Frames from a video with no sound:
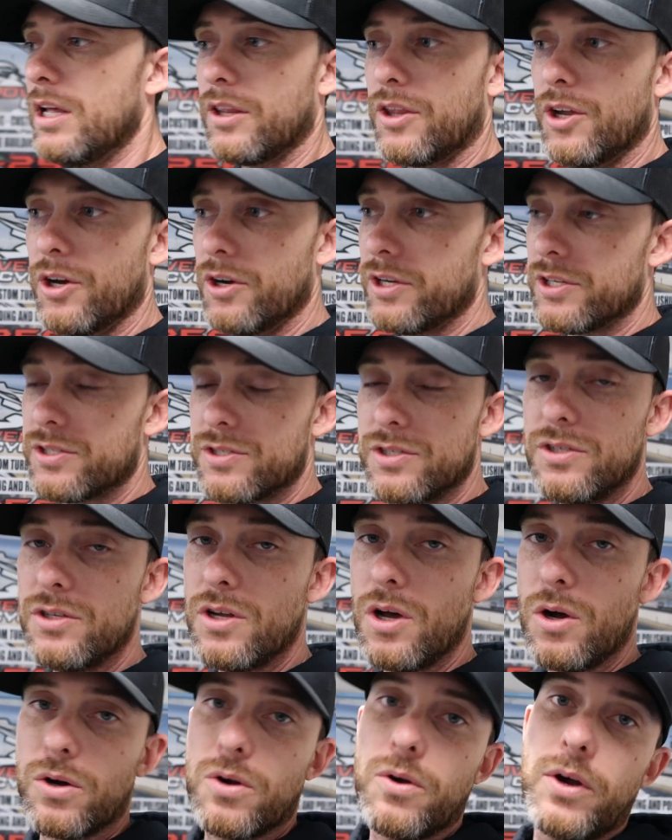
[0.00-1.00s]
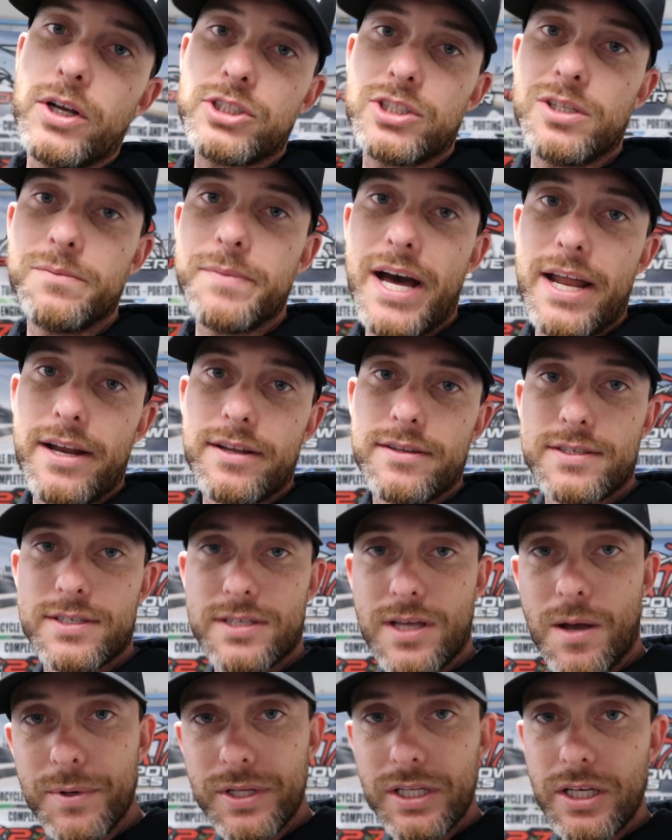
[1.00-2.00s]
There is no question about it.
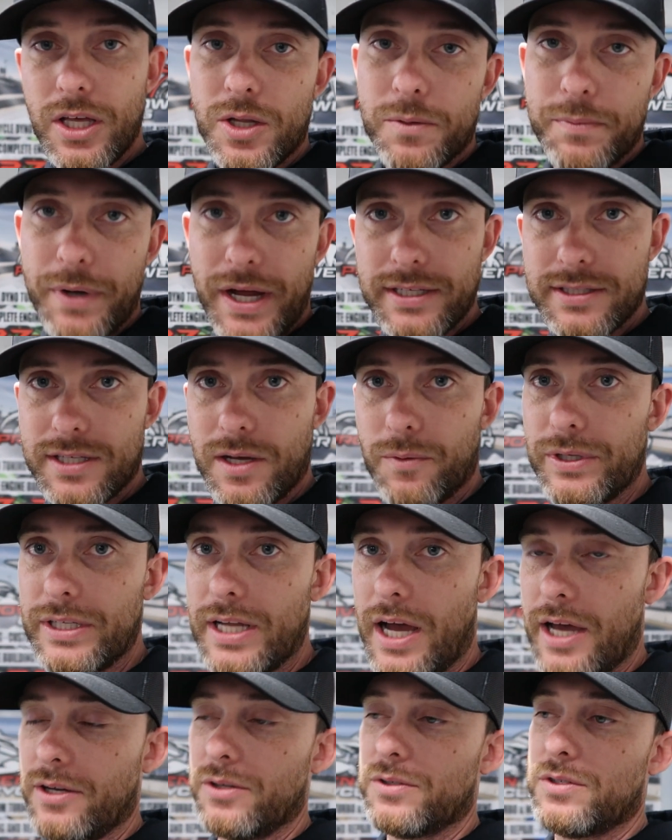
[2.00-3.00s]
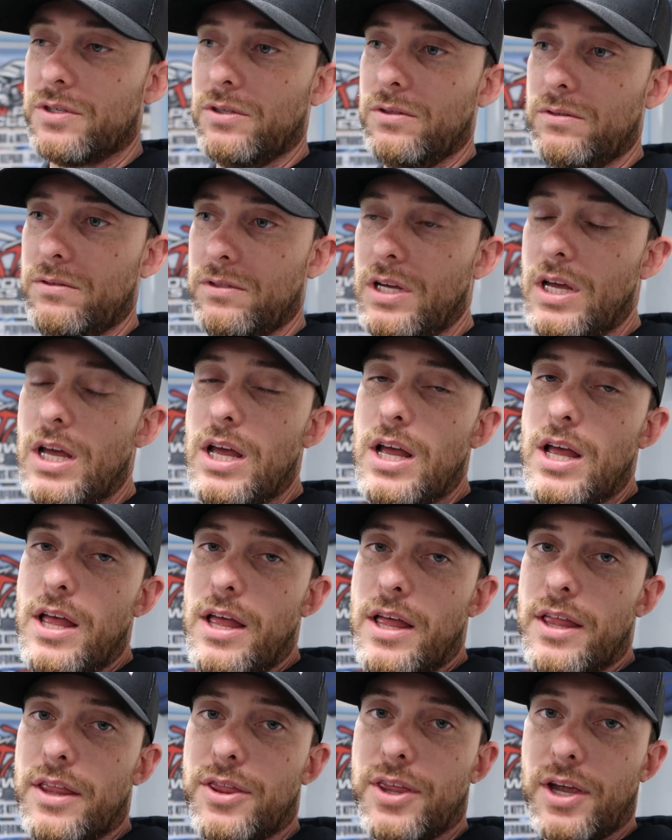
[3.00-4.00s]
Some of the other bikes that we dyno tune,
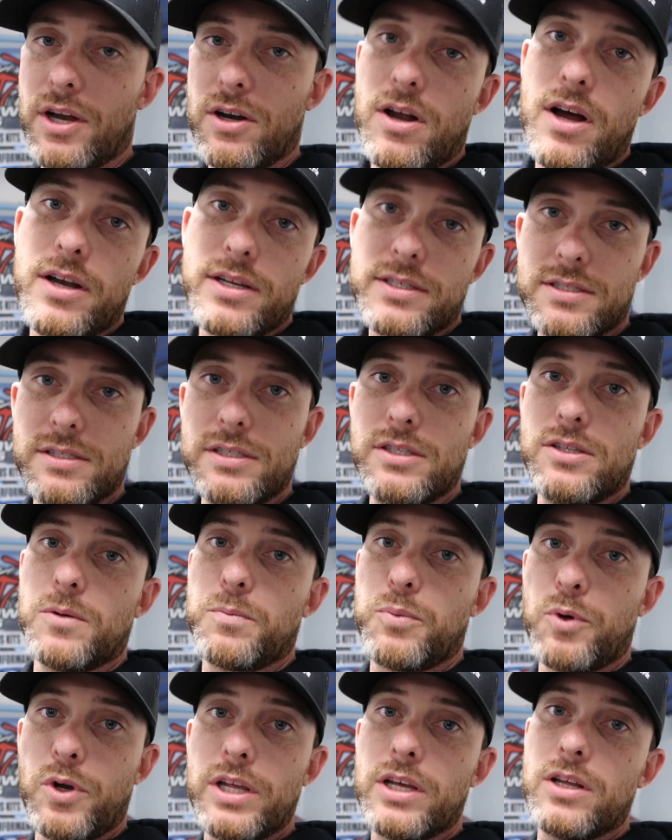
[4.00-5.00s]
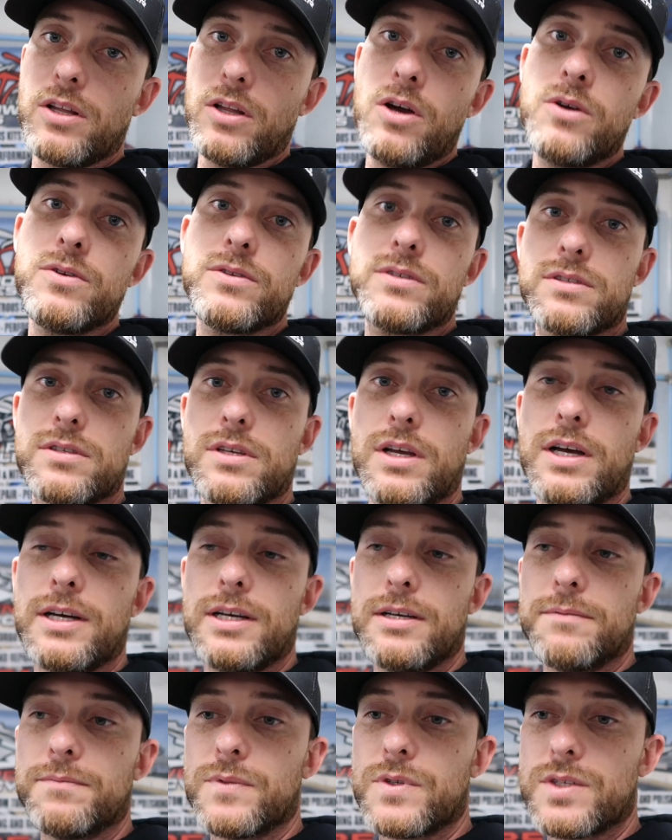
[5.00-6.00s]
they're pretty close.
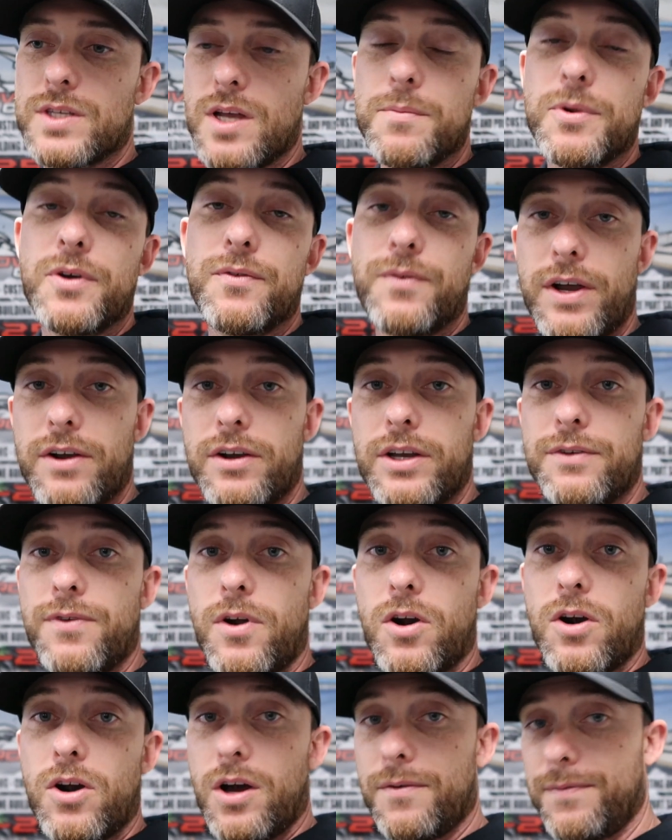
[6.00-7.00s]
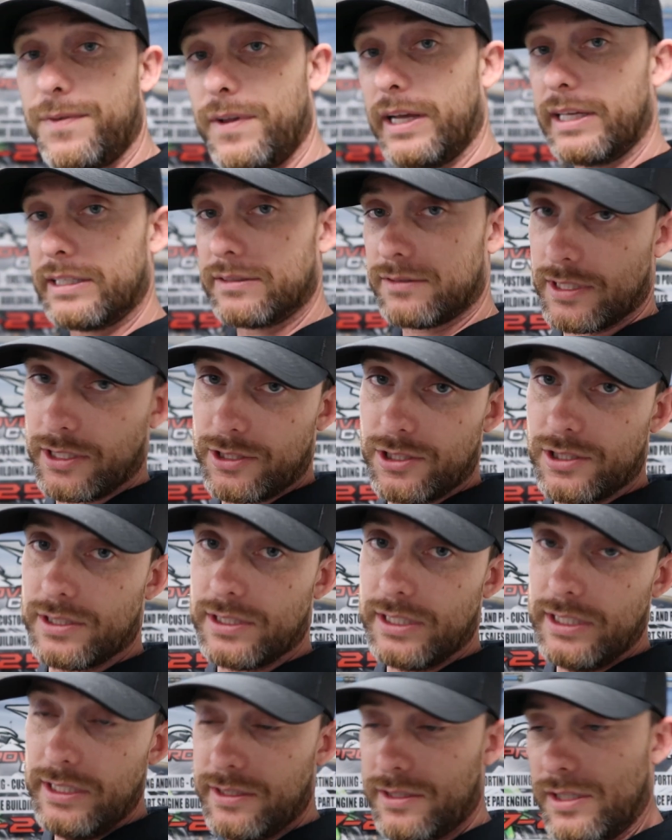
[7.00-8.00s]
Some are very far off, like such as
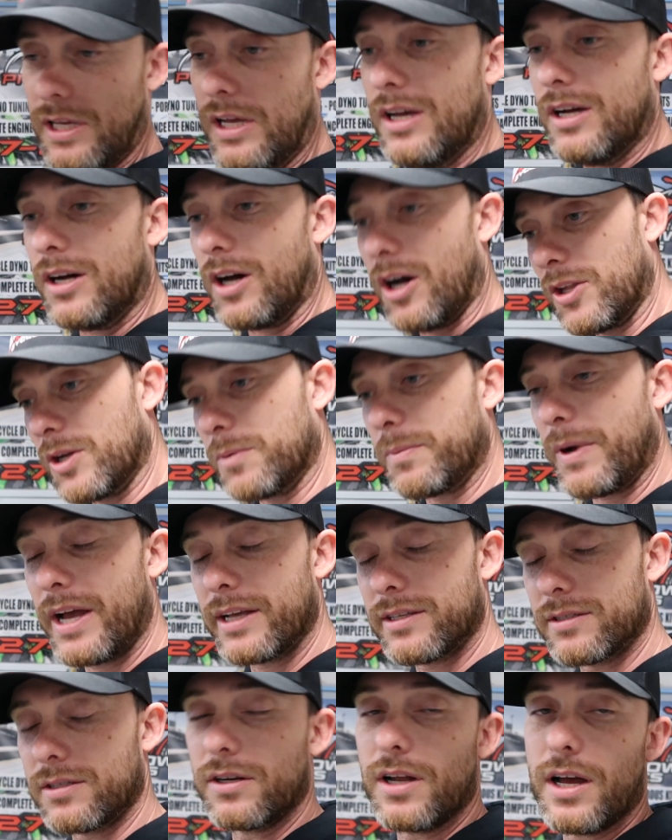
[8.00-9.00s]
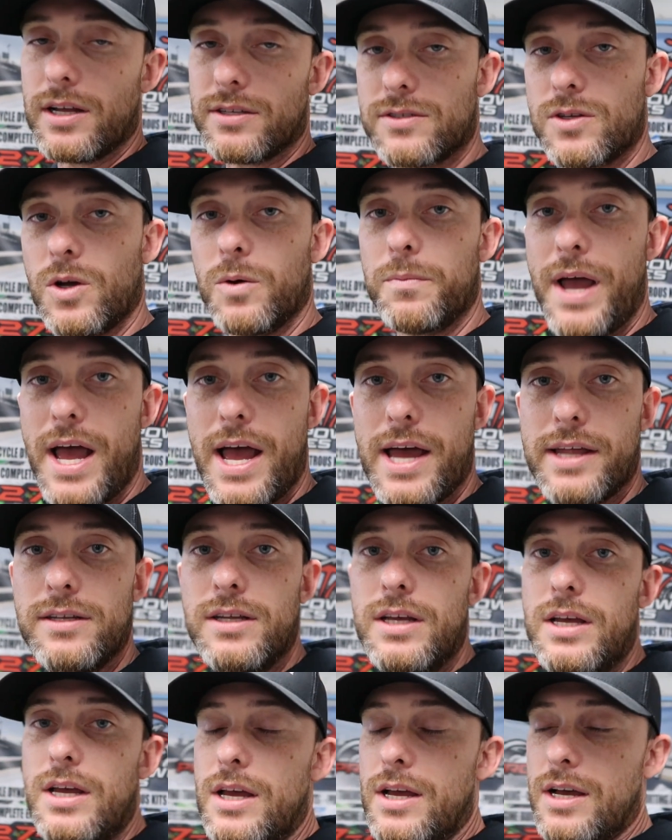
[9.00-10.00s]
these. Other bikes, they're not so bad.
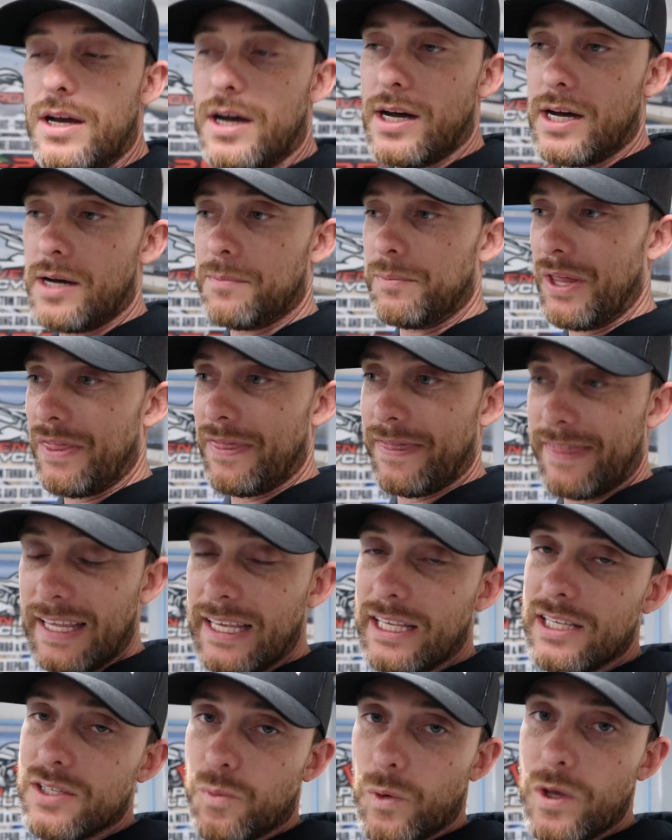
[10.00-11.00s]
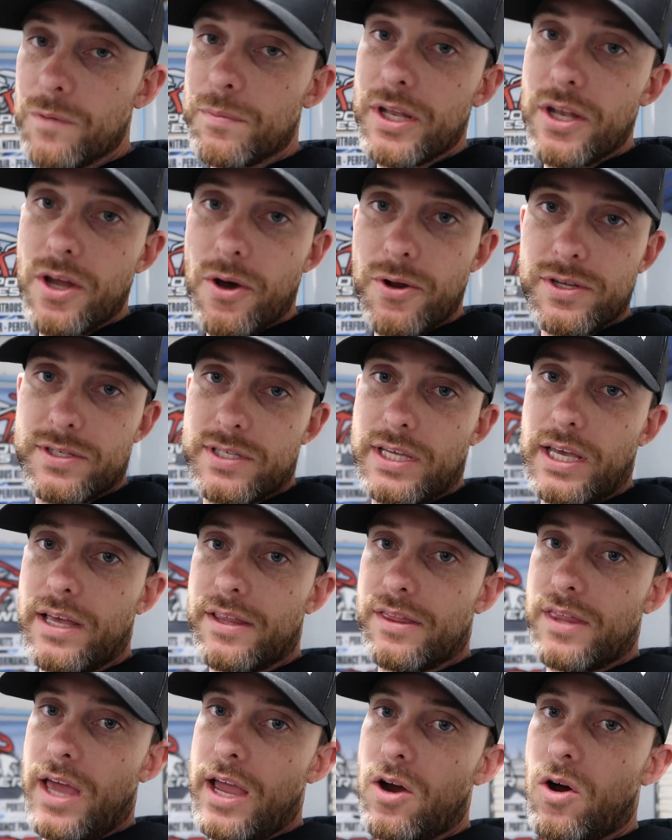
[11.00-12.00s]
But these, we've been
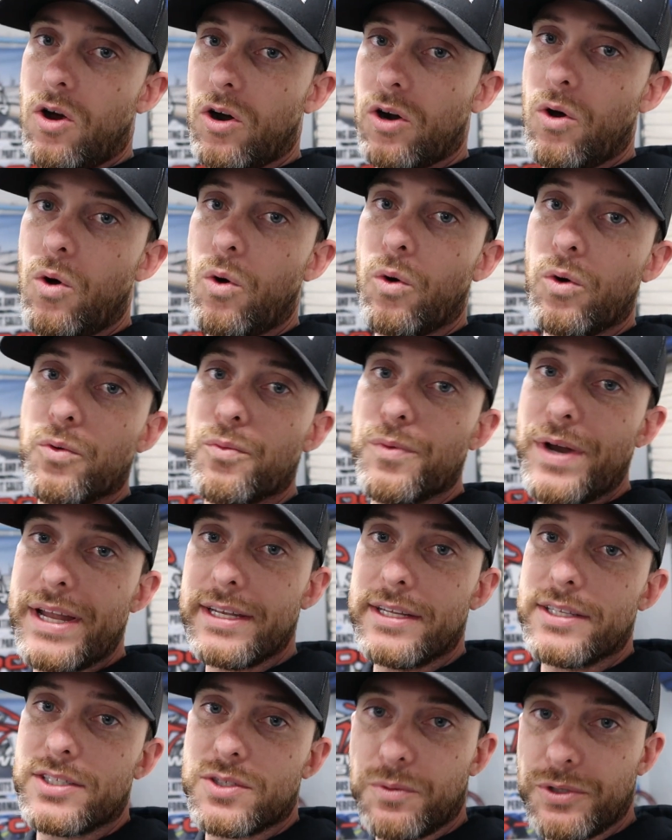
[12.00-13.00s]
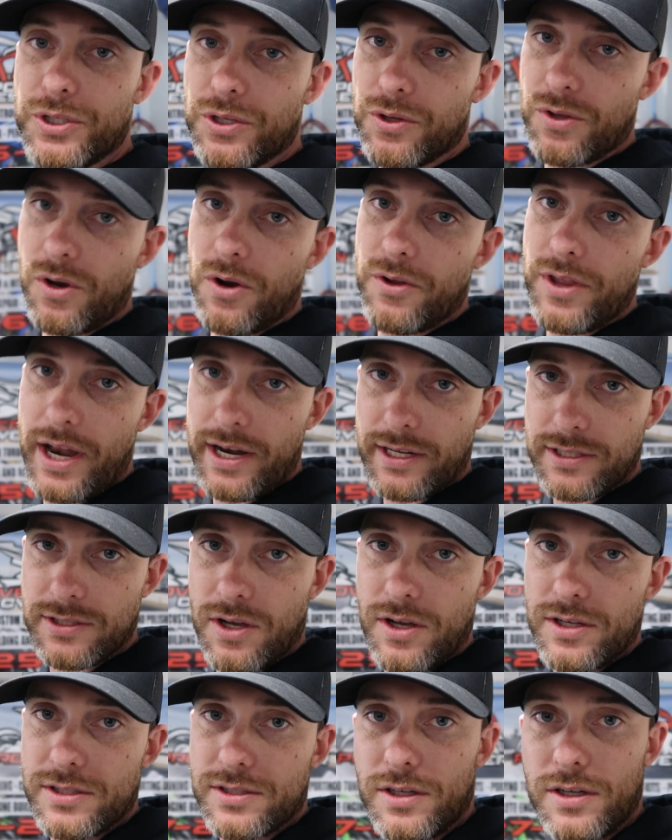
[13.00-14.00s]
noticing they are horrendous when you throw that
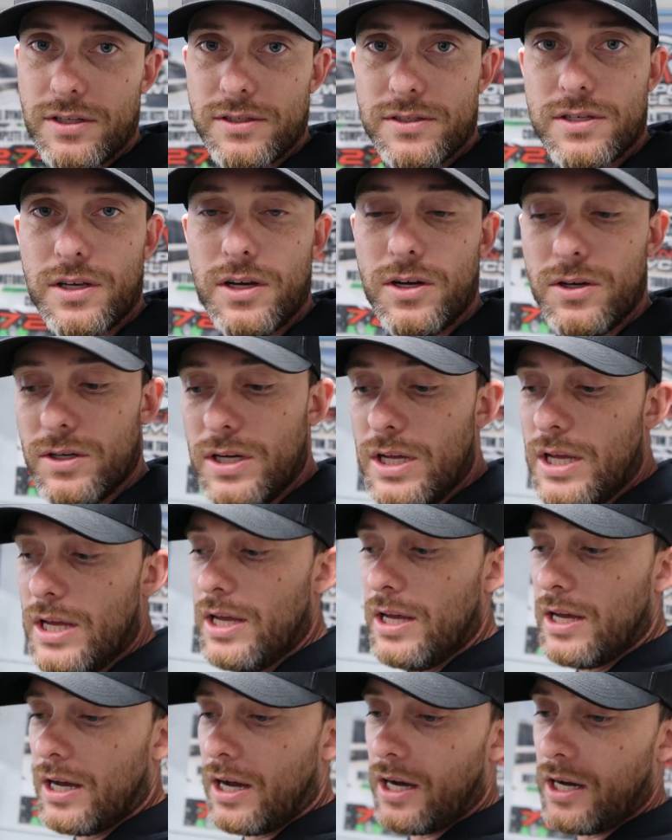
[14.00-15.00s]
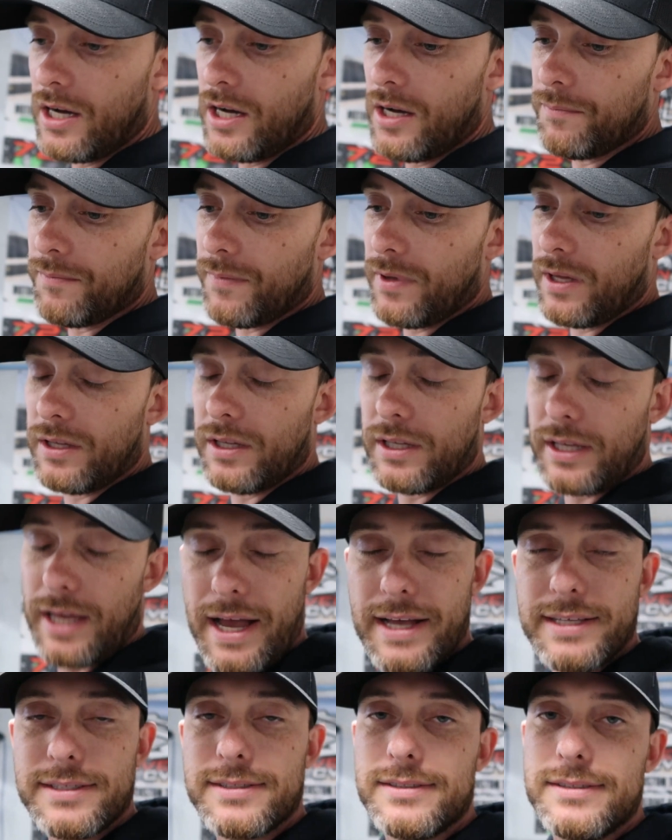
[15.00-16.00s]
exhaust on. So
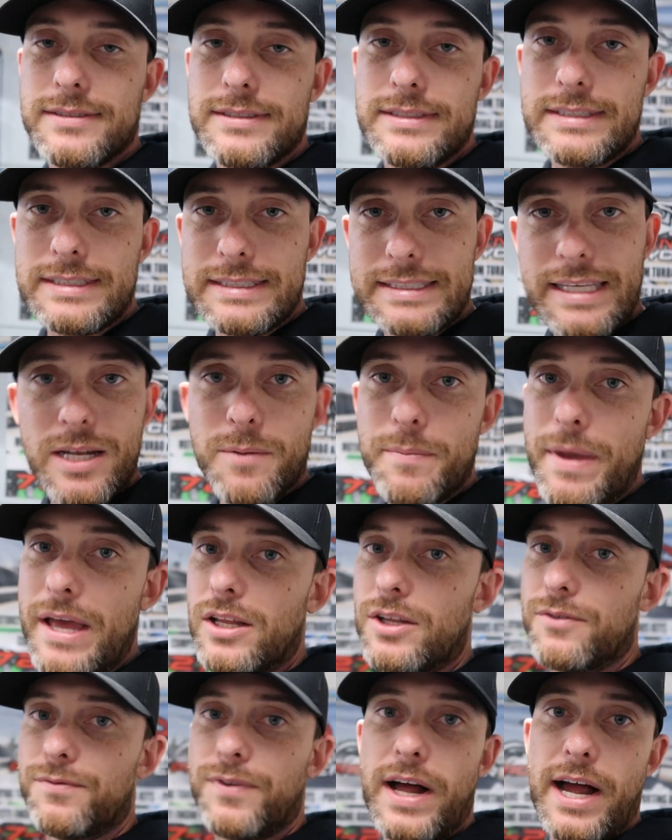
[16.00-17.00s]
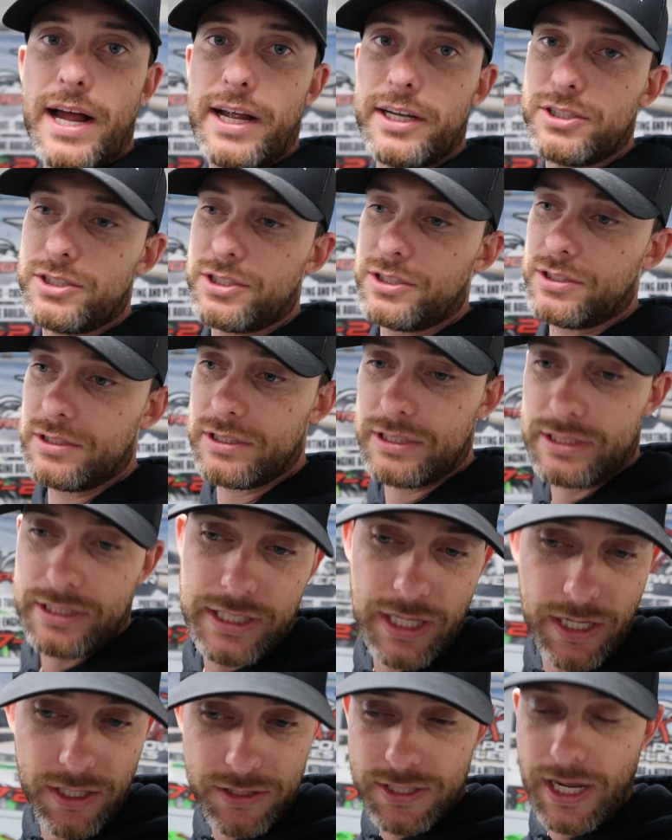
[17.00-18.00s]
guys, get a mail-in flash,
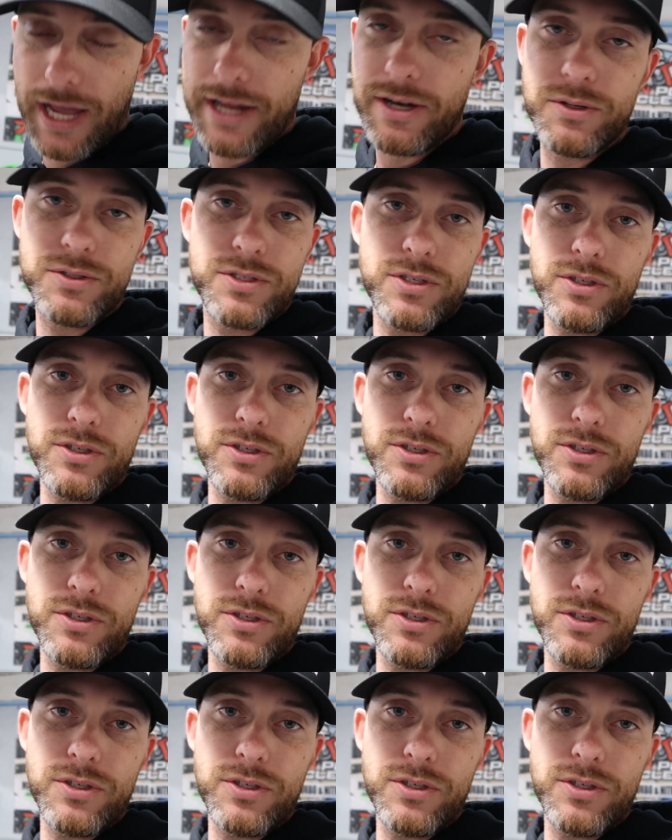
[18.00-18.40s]
get a dyno